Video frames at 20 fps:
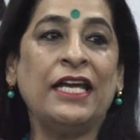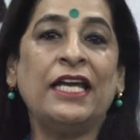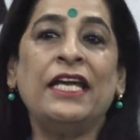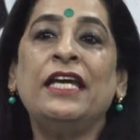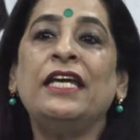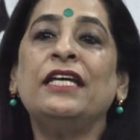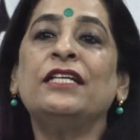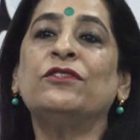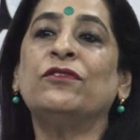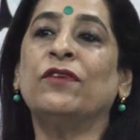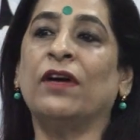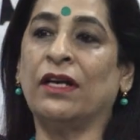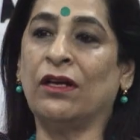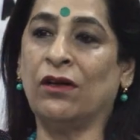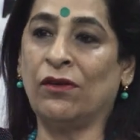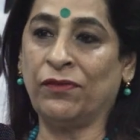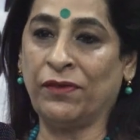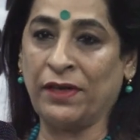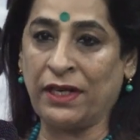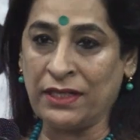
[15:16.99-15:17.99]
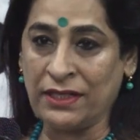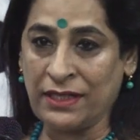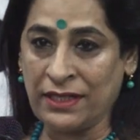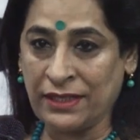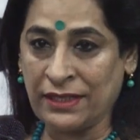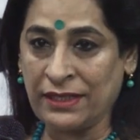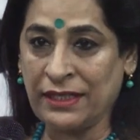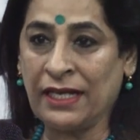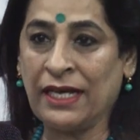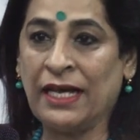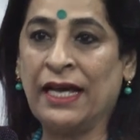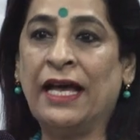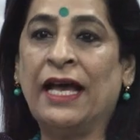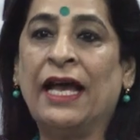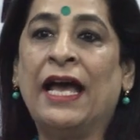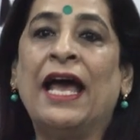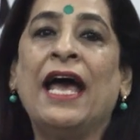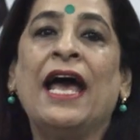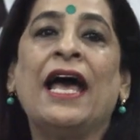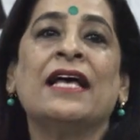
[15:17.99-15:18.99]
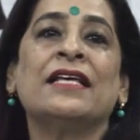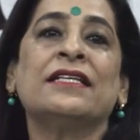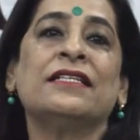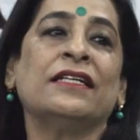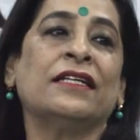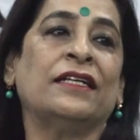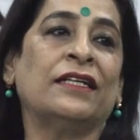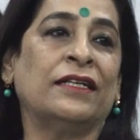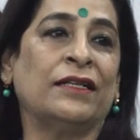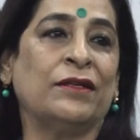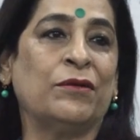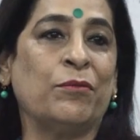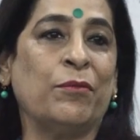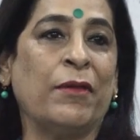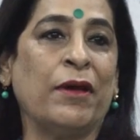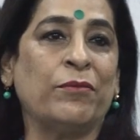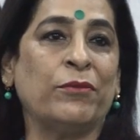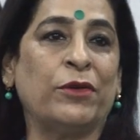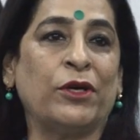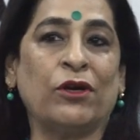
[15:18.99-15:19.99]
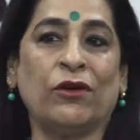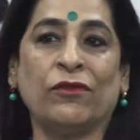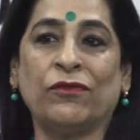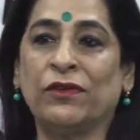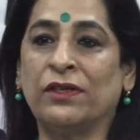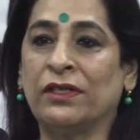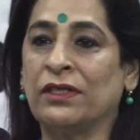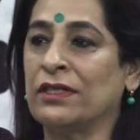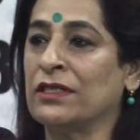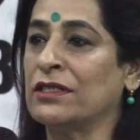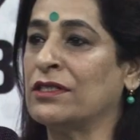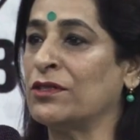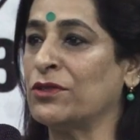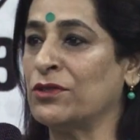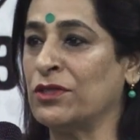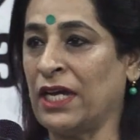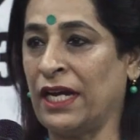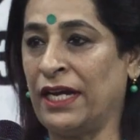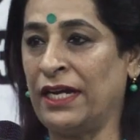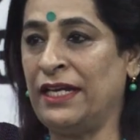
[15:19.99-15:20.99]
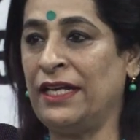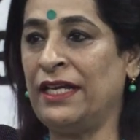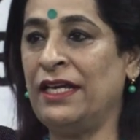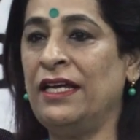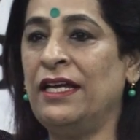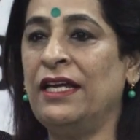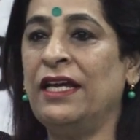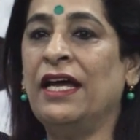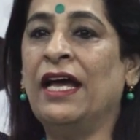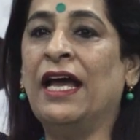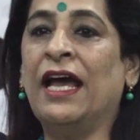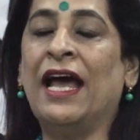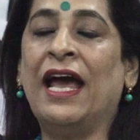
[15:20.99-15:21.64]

Each one of us, as a member of a society,